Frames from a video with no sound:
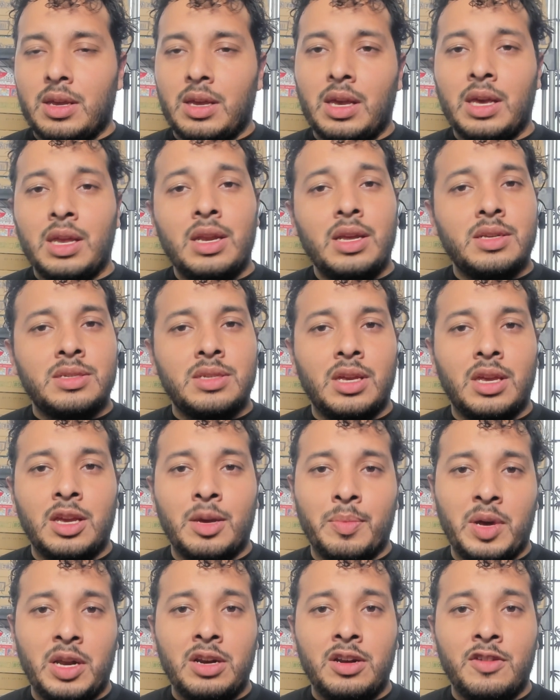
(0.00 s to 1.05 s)
It is a
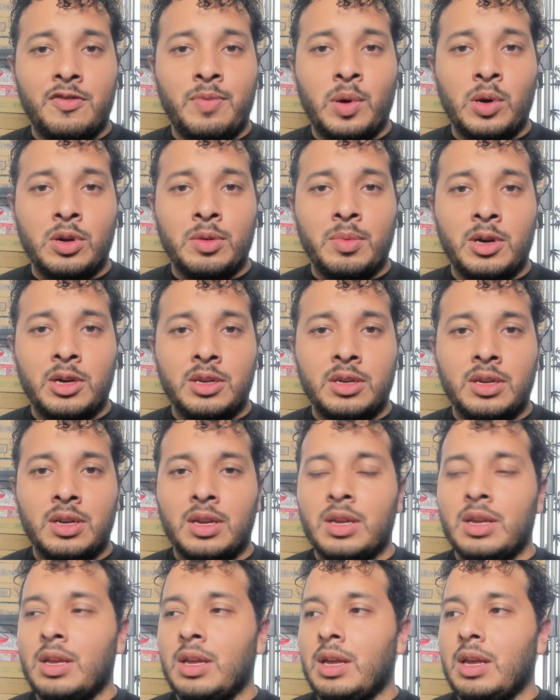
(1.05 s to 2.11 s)
competitive Pokemon,
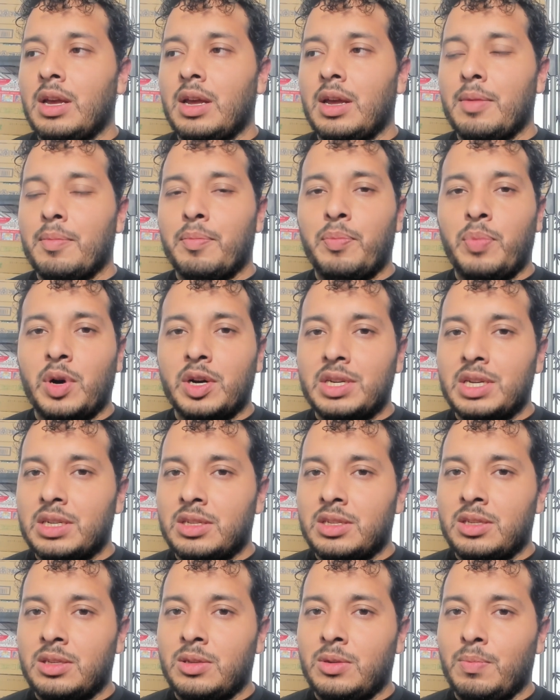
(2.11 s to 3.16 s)
but it
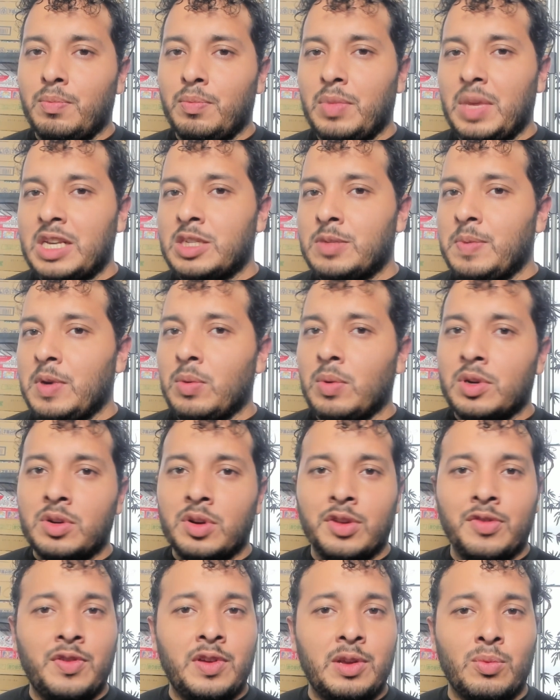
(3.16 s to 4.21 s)
makes me wonder
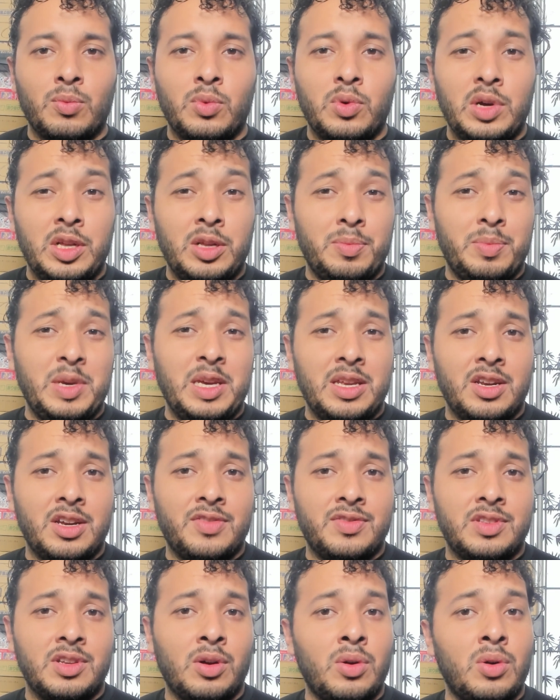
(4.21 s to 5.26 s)
if it will be
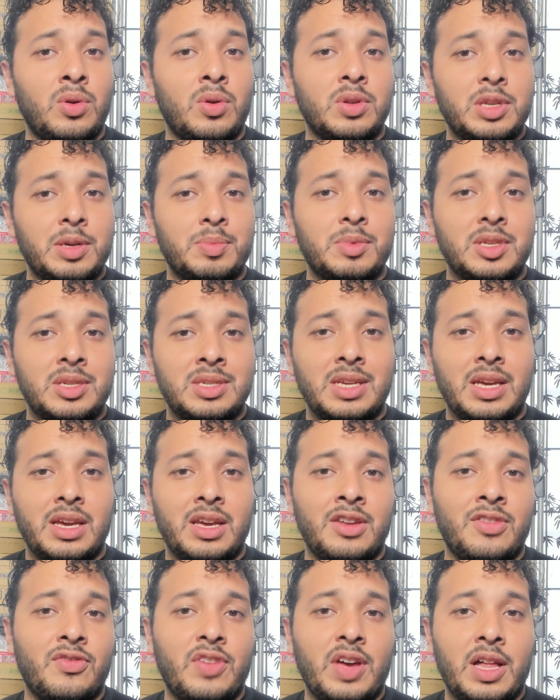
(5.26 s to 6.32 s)
enough to hold up the set
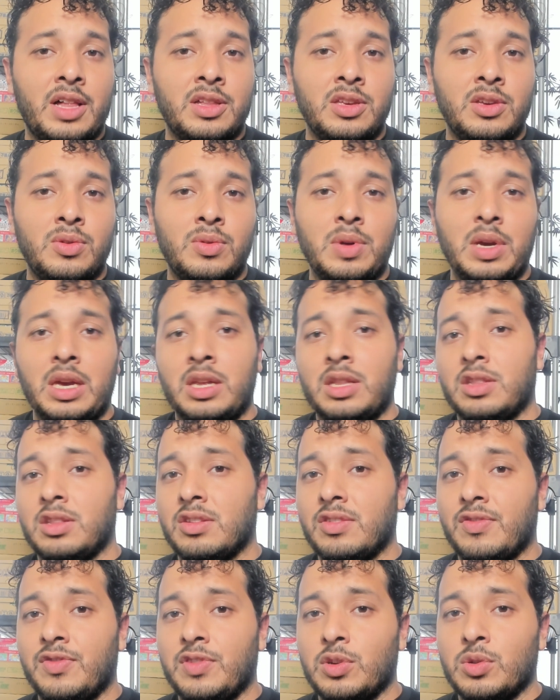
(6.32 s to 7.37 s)
in value in the
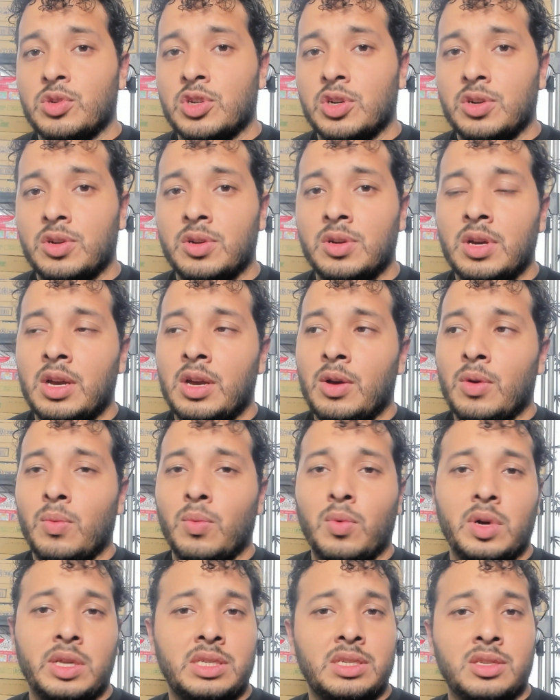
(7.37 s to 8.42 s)
future
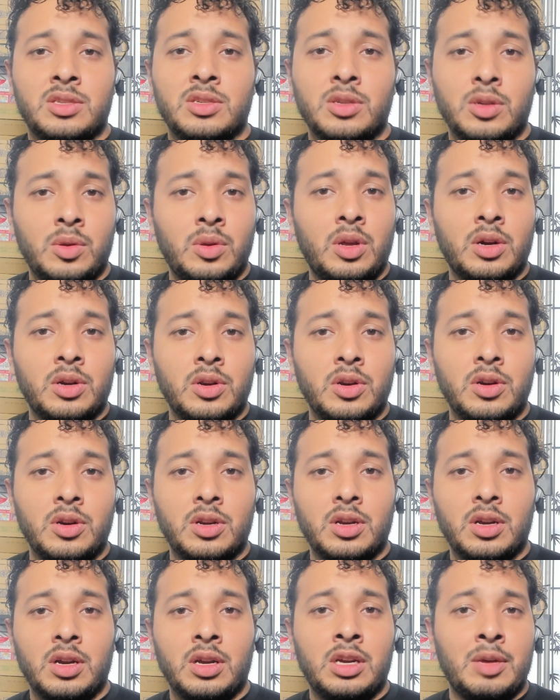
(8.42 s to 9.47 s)
once it's no longer
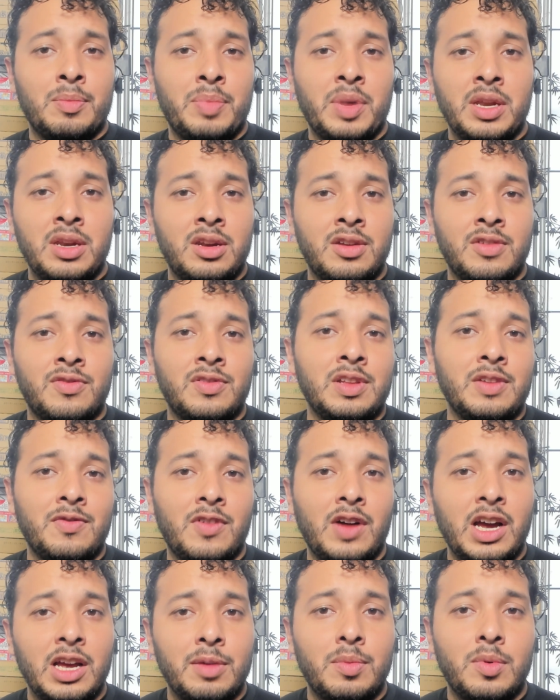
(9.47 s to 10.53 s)
competitively
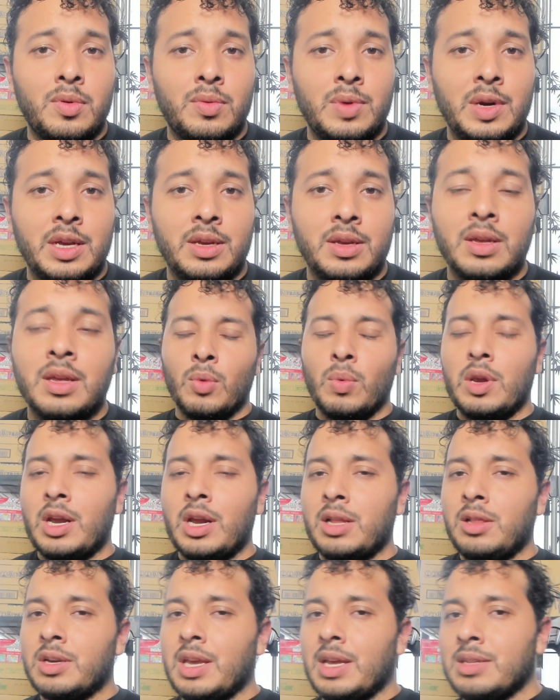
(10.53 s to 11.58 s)
viable, right? When I
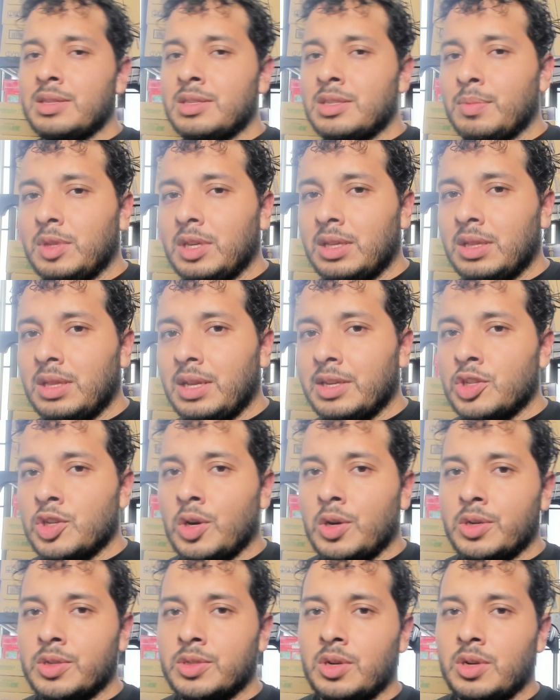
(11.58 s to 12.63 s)
look at something like
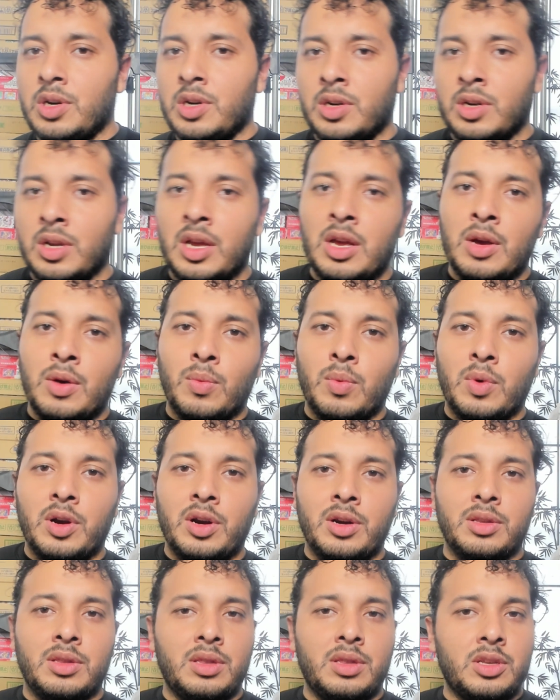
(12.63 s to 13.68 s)
Charizard,
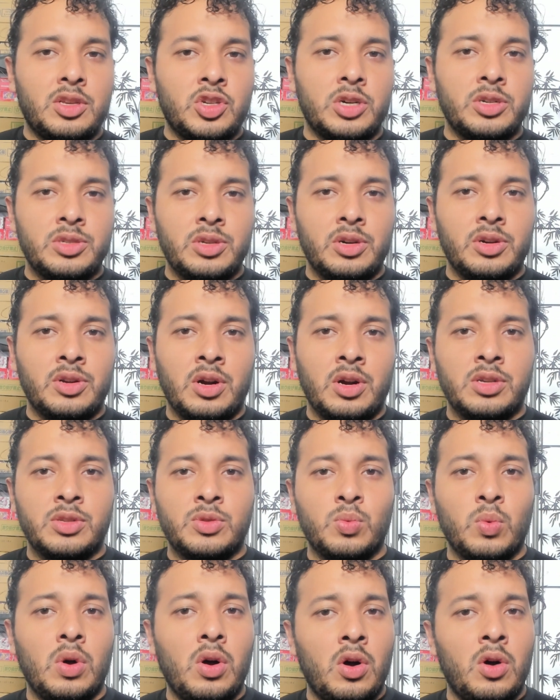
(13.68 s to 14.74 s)
where the Charizard cards
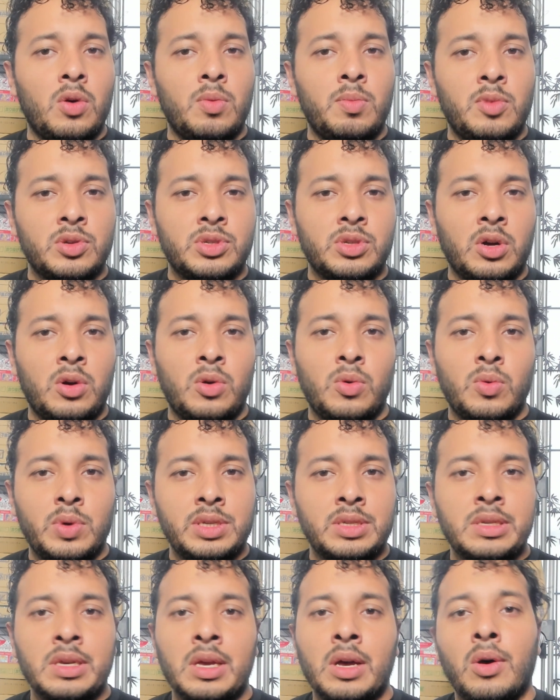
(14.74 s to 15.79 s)
will almost
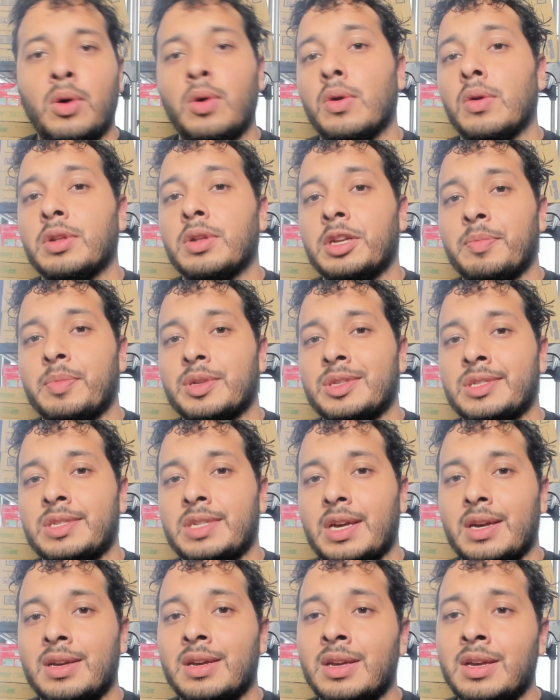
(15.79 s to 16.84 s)
always hold up a
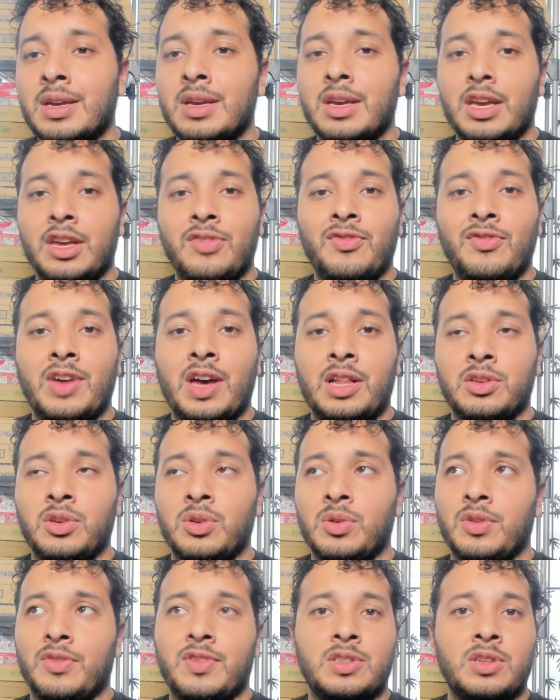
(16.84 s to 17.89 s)
set in value
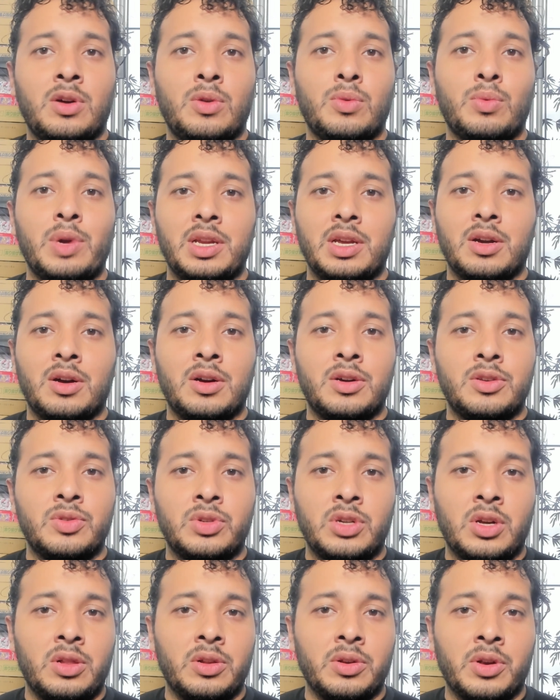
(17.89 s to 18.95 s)
if it's already a
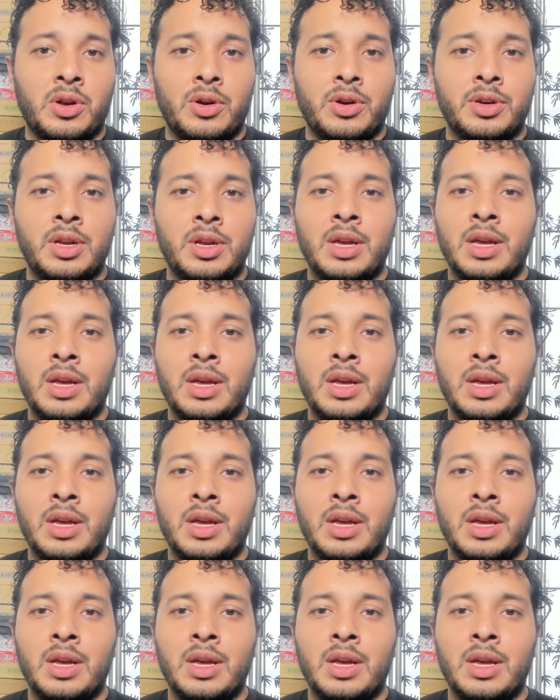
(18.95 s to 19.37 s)
$100 card,